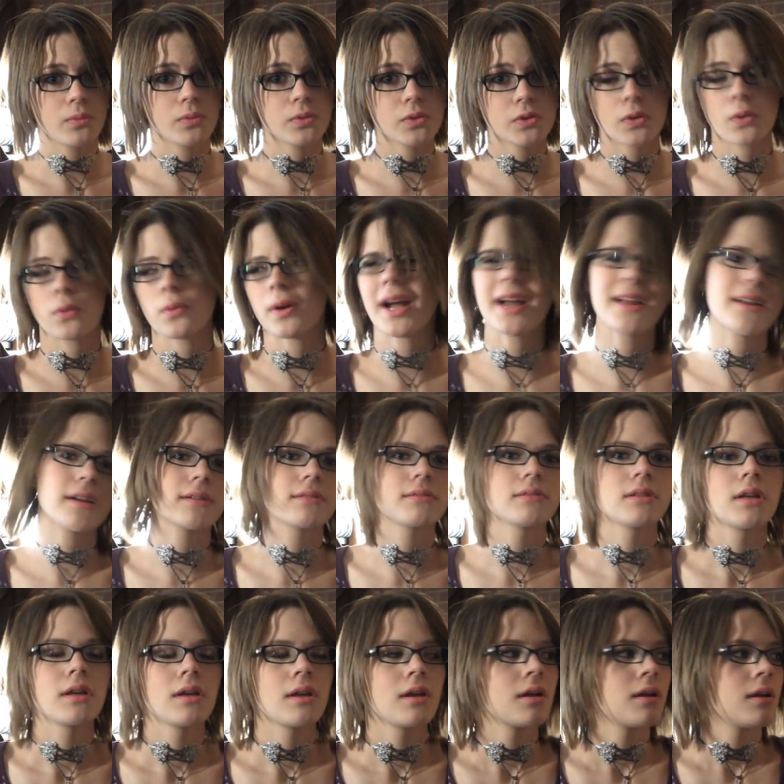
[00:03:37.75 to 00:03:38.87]
So, I
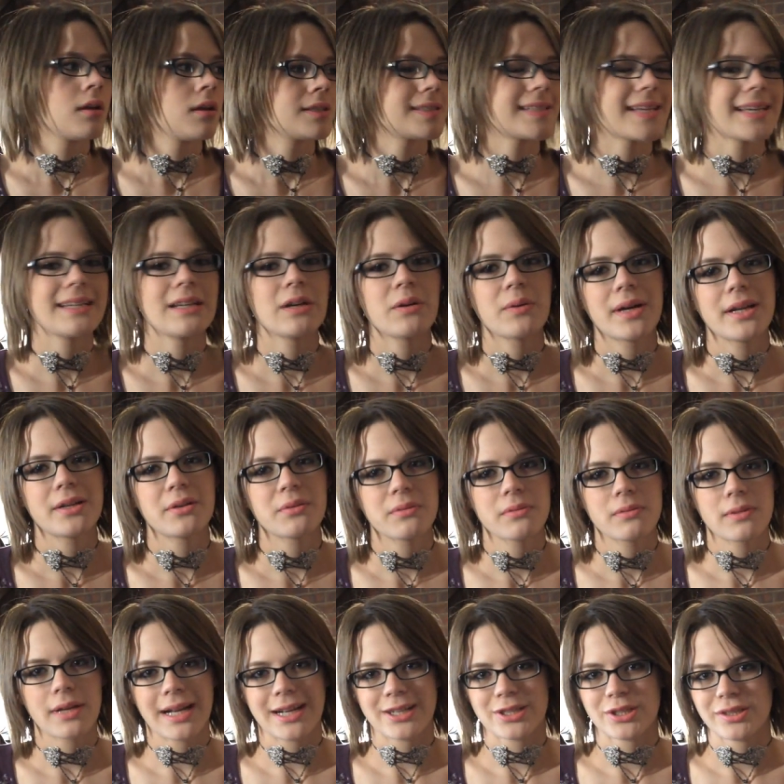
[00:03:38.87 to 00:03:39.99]
know I don't
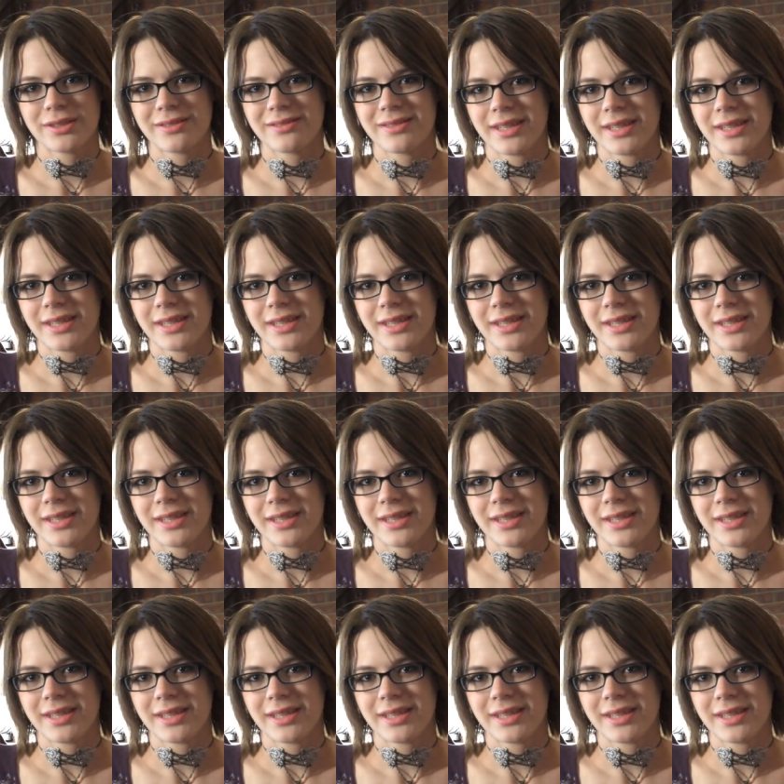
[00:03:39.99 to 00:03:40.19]
actually